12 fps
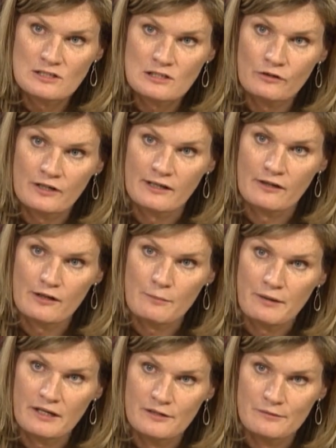looking at the
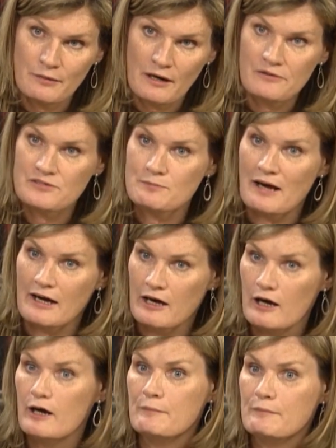opinion polls back
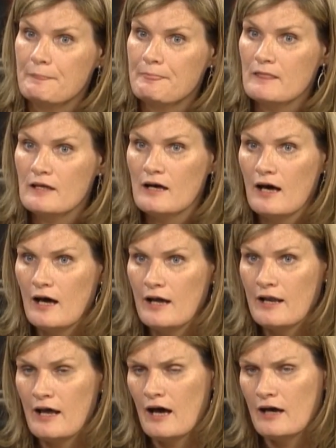home.
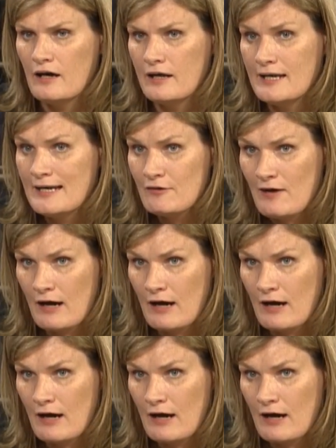An in or out